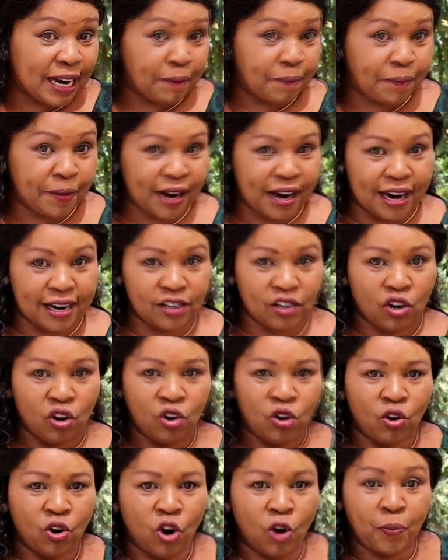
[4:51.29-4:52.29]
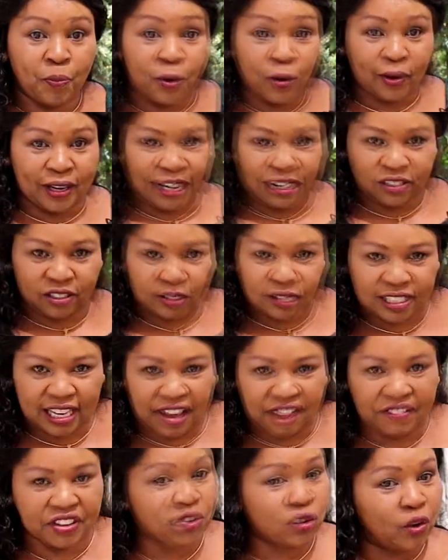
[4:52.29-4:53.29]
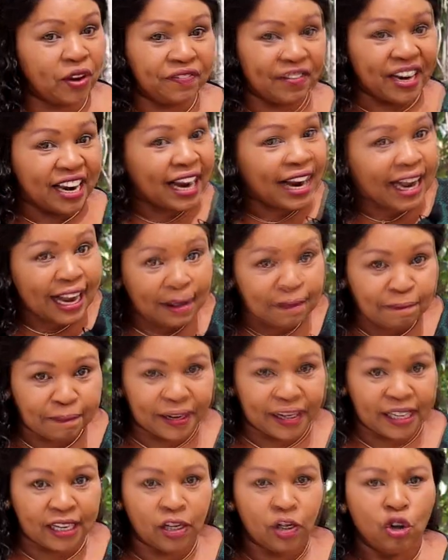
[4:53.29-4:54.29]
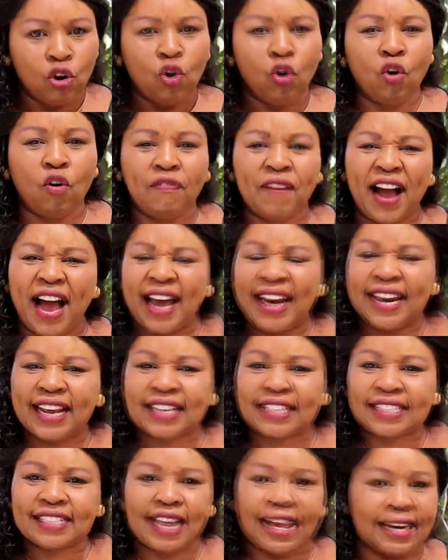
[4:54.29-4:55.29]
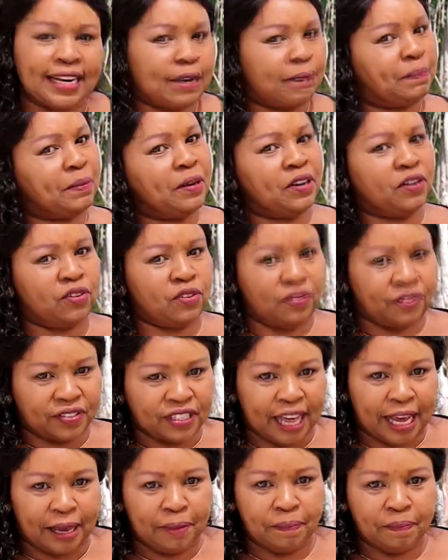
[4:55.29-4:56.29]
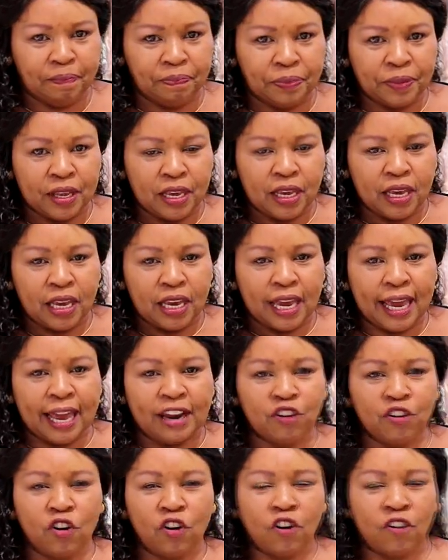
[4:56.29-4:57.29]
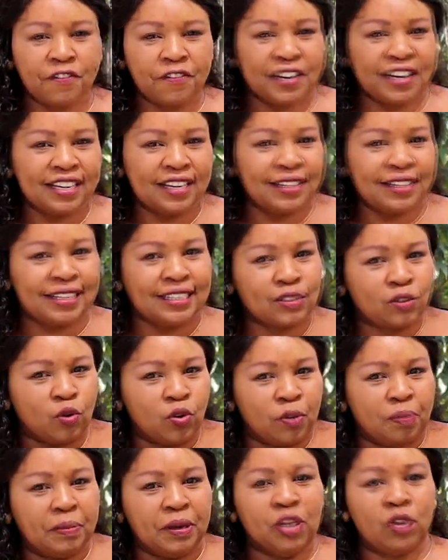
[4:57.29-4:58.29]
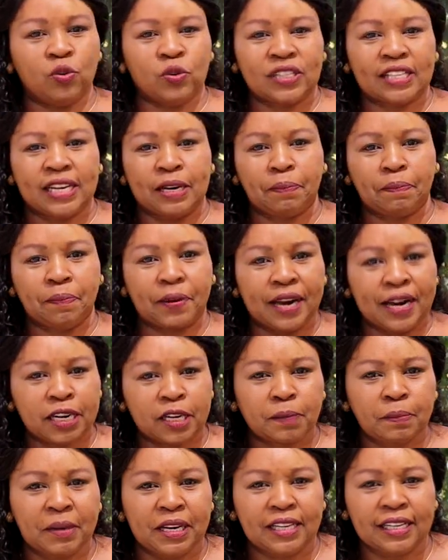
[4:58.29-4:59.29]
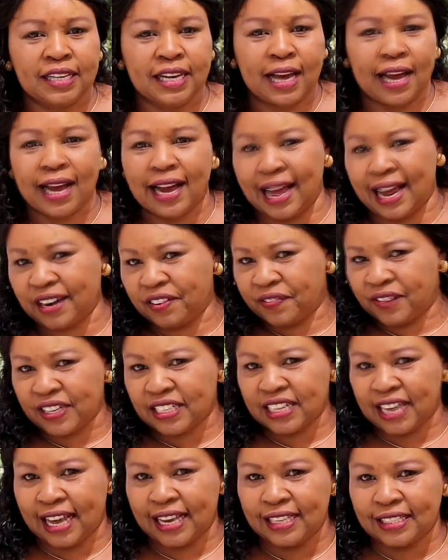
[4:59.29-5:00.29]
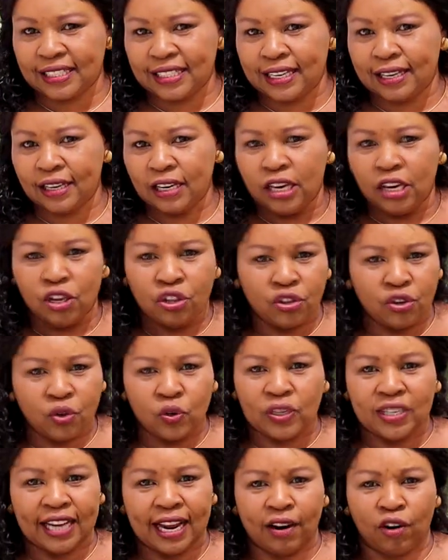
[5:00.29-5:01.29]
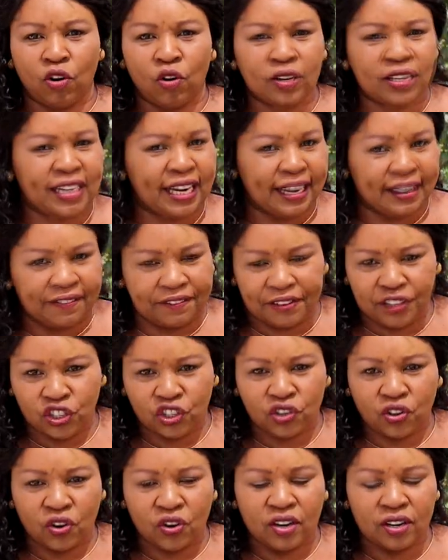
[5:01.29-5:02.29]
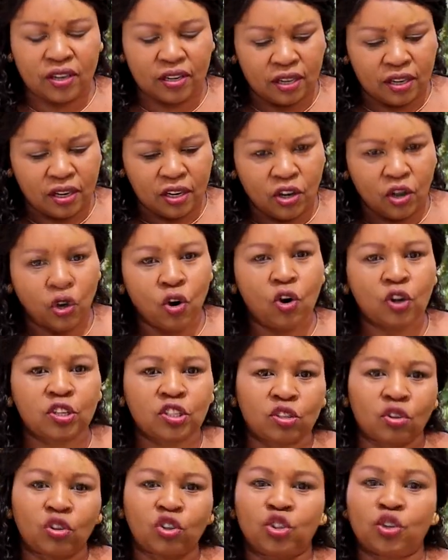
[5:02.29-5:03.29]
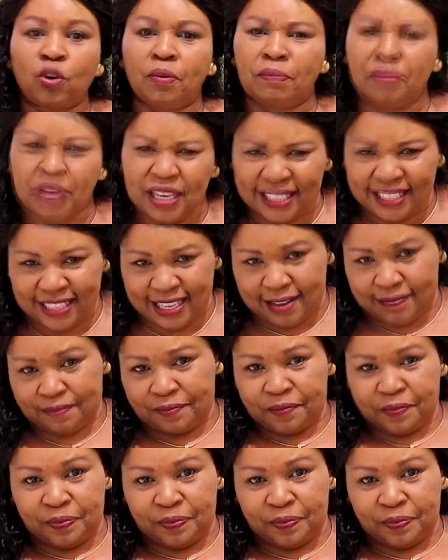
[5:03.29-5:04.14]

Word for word: a brand or product or service or even a company over an extended period of time. And often this could be used in print media, advertising, through television, or social media,